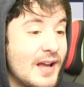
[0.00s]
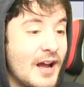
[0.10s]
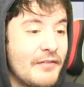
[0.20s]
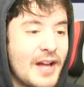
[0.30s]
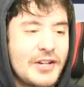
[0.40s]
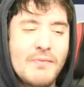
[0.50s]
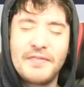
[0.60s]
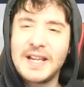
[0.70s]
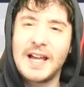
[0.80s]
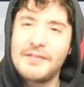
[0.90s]
I don't
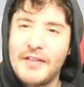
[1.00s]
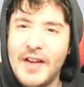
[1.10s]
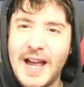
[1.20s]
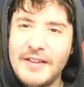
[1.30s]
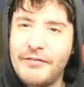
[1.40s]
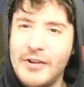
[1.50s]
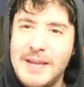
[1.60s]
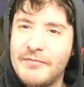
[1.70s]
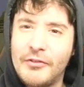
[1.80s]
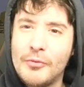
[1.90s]
think I've ever had 3
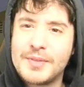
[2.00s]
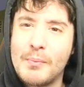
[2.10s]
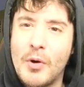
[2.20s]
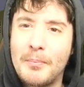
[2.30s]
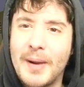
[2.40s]
informs in one